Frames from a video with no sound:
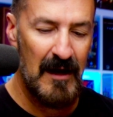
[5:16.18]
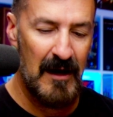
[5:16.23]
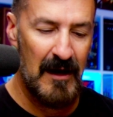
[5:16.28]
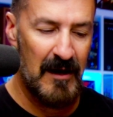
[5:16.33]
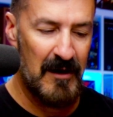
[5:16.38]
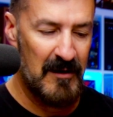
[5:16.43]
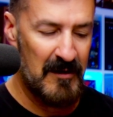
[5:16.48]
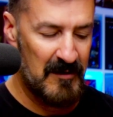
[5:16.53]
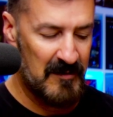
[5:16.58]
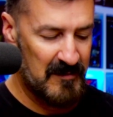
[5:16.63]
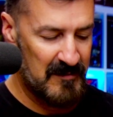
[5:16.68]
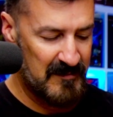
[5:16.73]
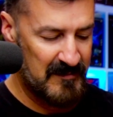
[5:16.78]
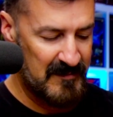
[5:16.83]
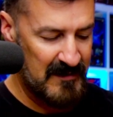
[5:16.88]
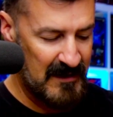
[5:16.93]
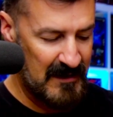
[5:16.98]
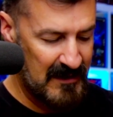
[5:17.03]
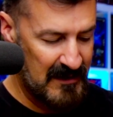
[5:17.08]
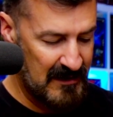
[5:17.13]
um,
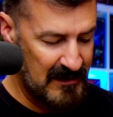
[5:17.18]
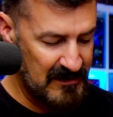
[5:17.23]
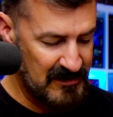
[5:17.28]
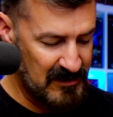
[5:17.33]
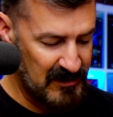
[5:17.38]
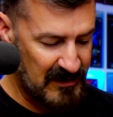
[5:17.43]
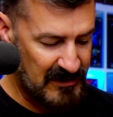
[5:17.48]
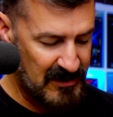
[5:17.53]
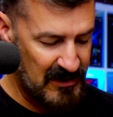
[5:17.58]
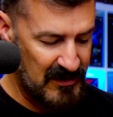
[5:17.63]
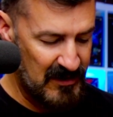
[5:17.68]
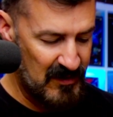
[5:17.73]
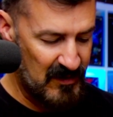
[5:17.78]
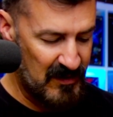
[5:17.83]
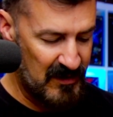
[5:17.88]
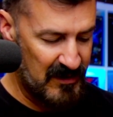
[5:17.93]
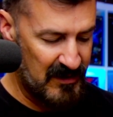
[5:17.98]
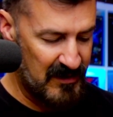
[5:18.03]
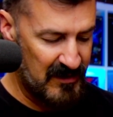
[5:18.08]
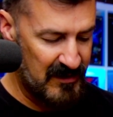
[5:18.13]
so the turn
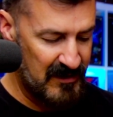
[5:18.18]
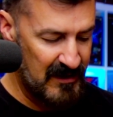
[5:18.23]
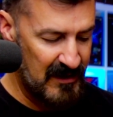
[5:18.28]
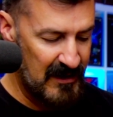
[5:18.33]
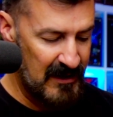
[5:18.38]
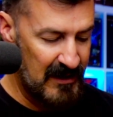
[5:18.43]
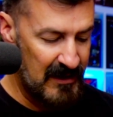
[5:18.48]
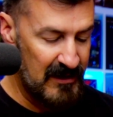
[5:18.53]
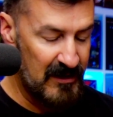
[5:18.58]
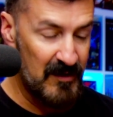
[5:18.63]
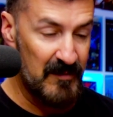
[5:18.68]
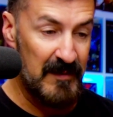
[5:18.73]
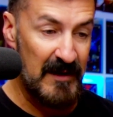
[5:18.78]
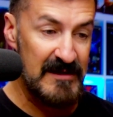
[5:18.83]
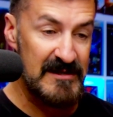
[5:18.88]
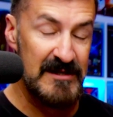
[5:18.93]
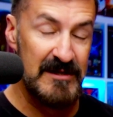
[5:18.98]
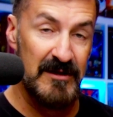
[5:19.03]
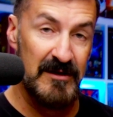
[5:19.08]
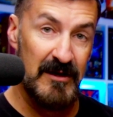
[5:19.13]
order, you're
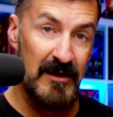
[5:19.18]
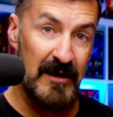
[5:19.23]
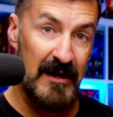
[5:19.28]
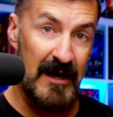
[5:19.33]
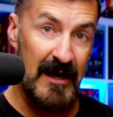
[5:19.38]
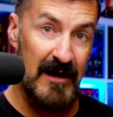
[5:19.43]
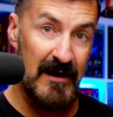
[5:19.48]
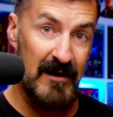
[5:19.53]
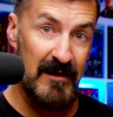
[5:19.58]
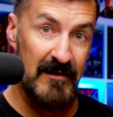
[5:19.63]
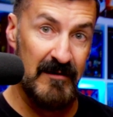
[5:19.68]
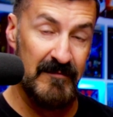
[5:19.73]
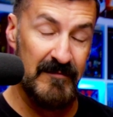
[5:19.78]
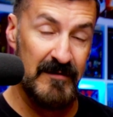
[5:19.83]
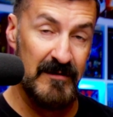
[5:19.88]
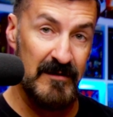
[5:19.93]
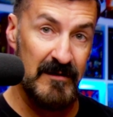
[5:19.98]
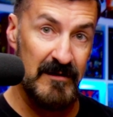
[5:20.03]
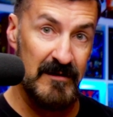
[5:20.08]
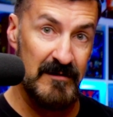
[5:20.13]
basically going to have
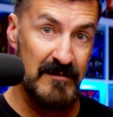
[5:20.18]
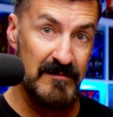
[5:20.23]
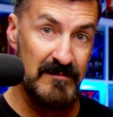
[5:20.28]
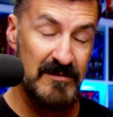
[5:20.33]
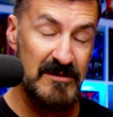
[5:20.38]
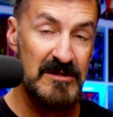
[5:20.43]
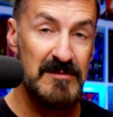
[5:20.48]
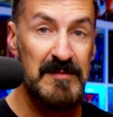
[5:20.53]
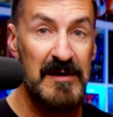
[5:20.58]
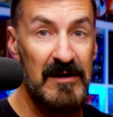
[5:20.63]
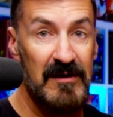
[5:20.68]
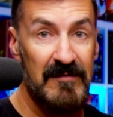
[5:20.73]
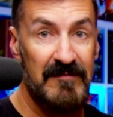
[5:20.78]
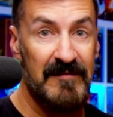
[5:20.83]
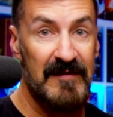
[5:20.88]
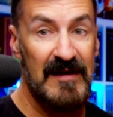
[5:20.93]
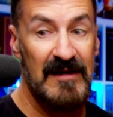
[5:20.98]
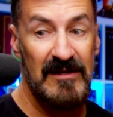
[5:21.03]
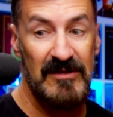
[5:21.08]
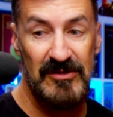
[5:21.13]
the spirit
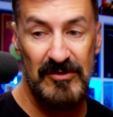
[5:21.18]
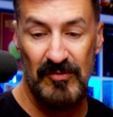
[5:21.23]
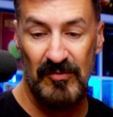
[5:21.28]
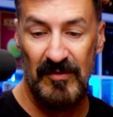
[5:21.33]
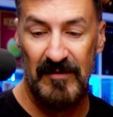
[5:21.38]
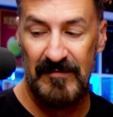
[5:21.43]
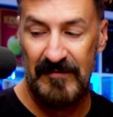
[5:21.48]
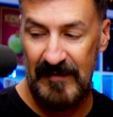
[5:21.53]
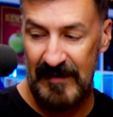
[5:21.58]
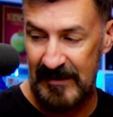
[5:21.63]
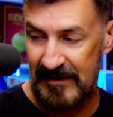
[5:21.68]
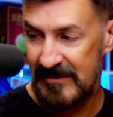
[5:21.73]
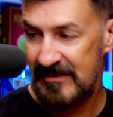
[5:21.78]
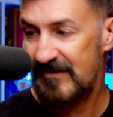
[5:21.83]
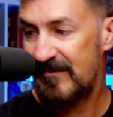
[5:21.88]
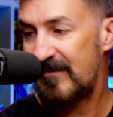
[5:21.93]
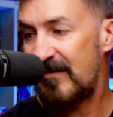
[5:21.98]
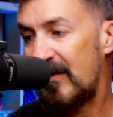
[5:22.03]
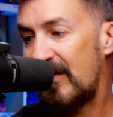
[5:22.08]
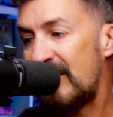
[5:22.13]
phase, your phase
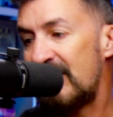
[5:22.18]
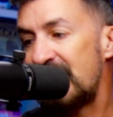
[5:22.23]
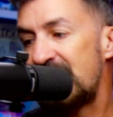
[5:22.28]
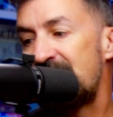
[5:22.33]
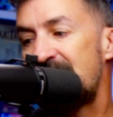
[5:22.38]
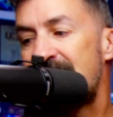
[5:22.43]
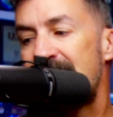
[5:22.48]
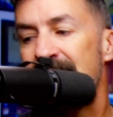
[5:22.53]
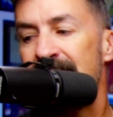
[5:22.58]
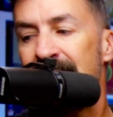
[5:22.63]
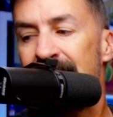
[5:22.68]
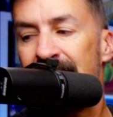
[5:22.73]
first,